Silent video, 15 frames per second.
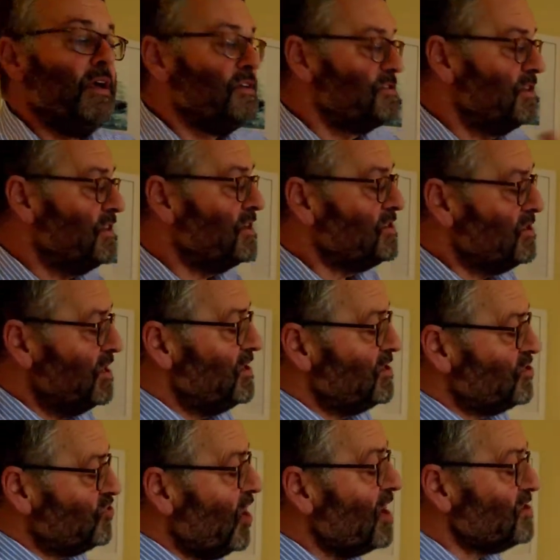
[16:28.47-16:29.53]
So the
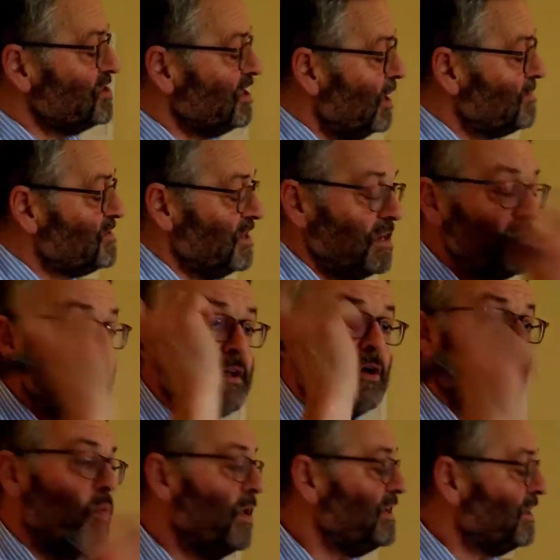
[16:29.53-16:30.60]
distraction comes in.
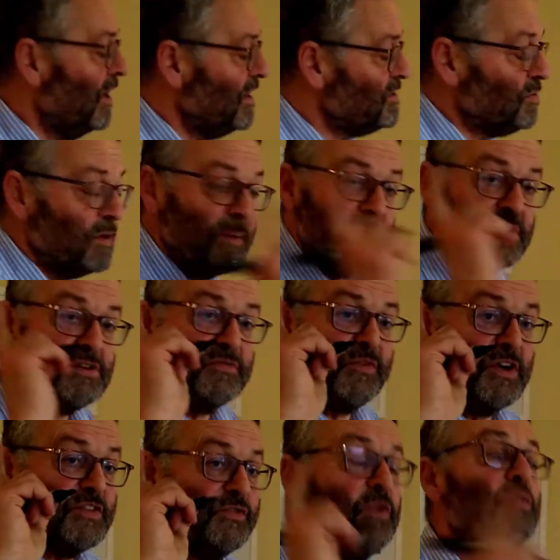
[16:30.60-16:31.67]
What are we going to do
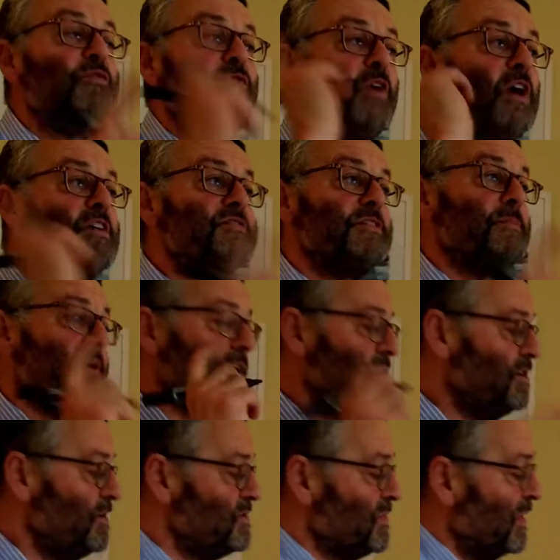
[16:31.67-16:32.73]
first of all? First thing we're going
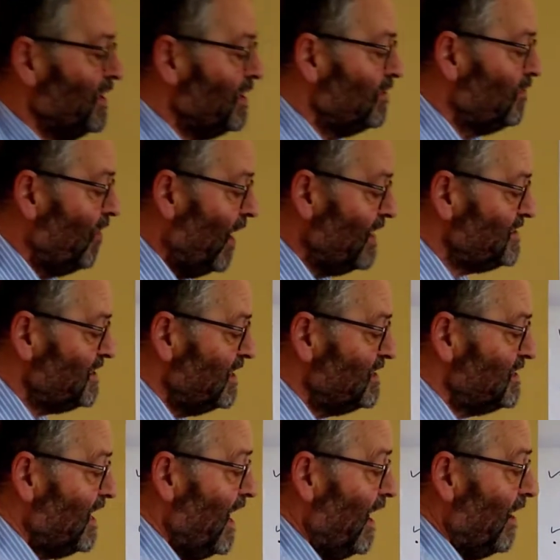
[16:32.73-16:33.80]
to do is we're going to write
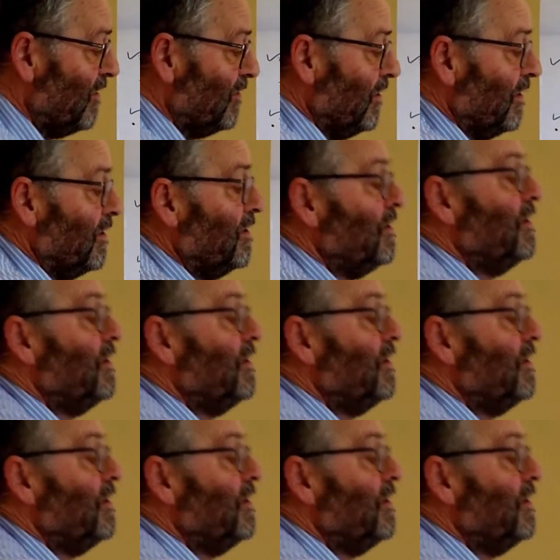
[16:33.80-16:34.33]
it down.